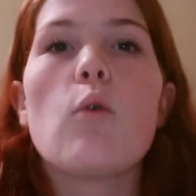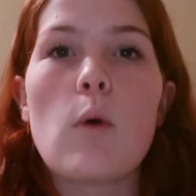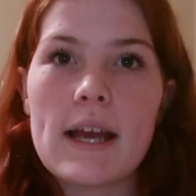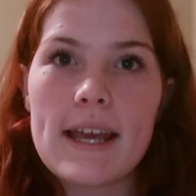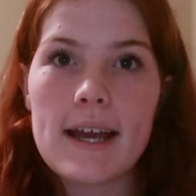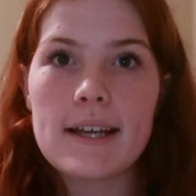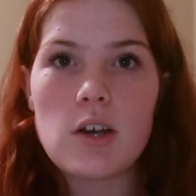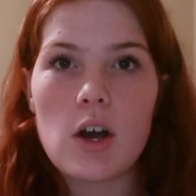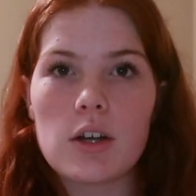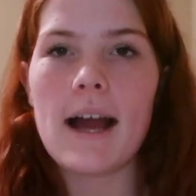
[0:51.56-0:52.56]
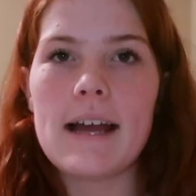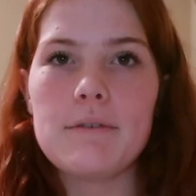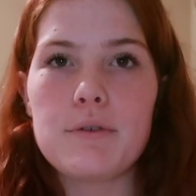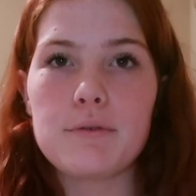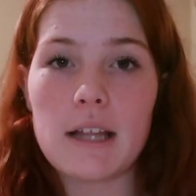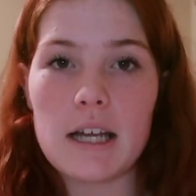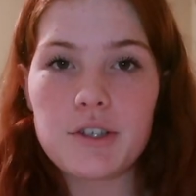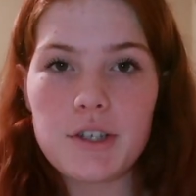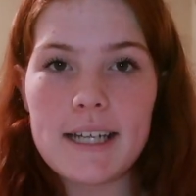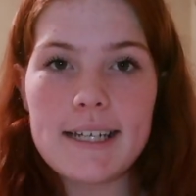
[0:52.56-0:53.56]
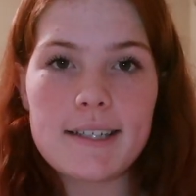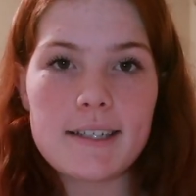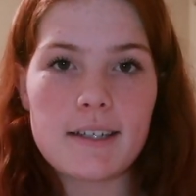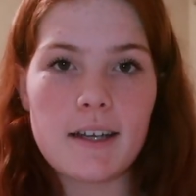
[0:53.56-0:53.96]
Why can't I talk? I have a flashlight